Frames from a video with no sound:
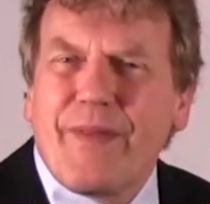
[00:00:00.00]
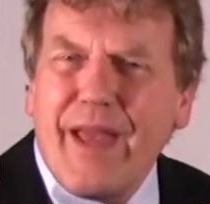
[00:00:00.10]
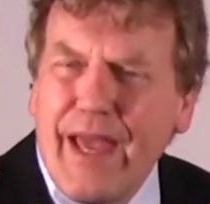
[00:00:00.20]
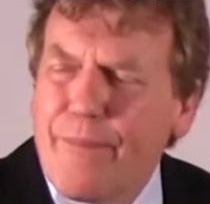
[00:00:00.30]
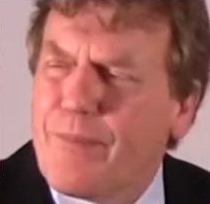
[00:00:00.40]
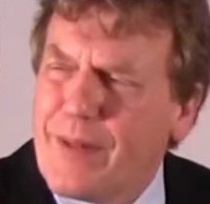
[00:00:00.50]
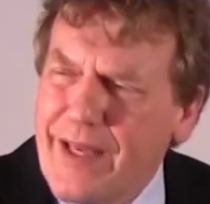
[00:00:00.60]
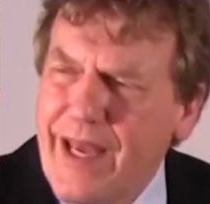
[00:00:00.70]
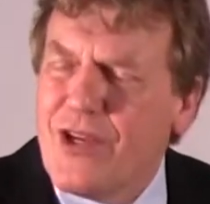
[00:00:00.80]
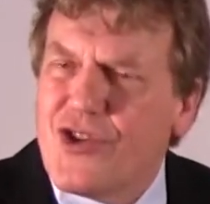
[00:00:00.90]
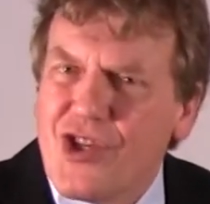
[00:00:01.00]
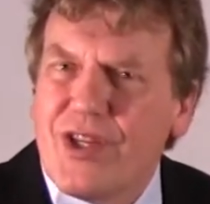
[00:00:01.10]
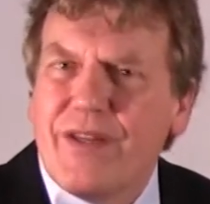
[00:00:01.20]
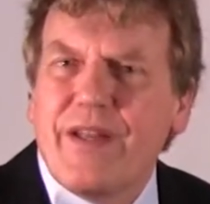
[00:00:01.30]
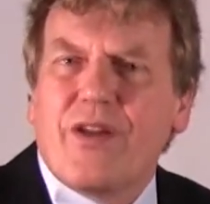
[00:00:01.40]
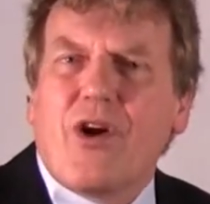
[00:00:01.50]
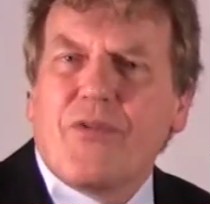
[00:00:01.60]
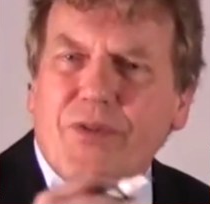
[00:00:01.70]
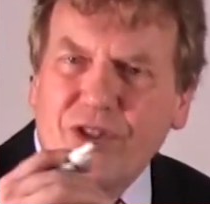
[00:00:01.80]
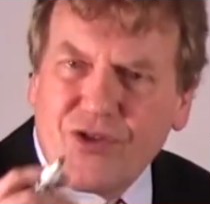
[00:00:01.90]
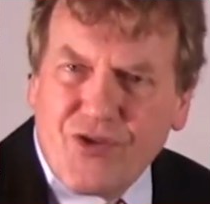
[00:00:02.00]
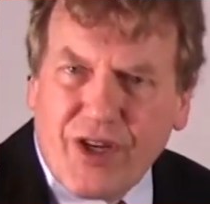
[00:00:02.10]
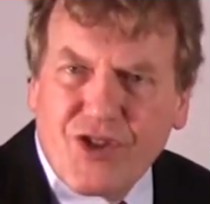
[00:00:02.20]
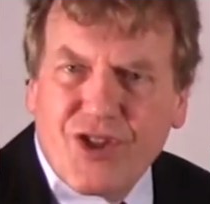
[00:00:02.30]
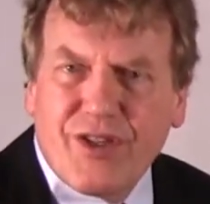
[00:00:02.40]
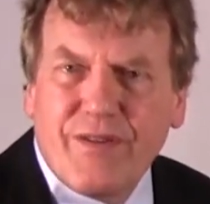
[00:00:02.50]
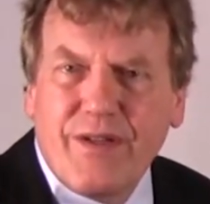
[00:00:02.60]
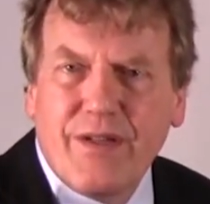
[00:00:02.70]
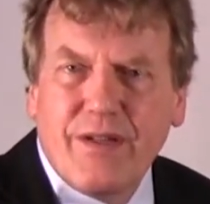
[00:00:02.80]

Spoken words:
ampliation and our restriction